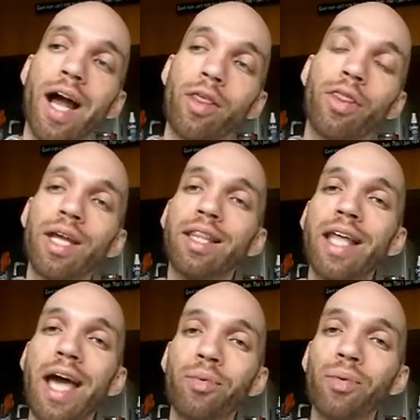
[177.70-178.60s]
I think
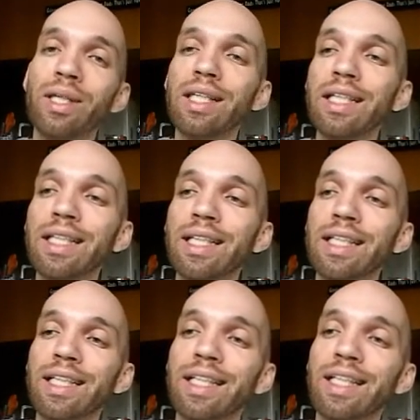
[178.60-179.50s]
that really
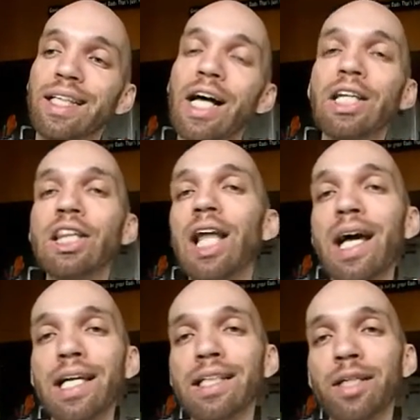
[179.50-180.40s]

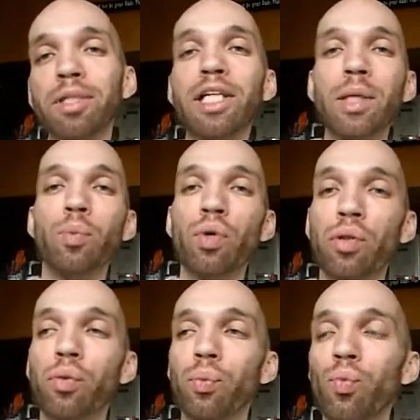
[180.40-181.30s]
aligned Eminem
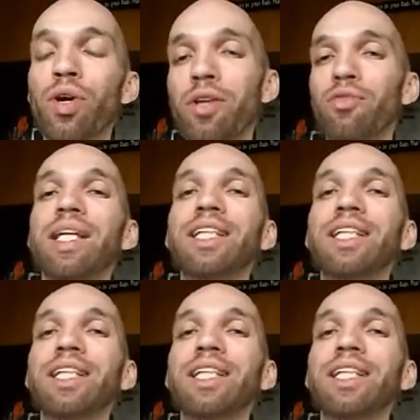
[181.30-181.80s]
with one of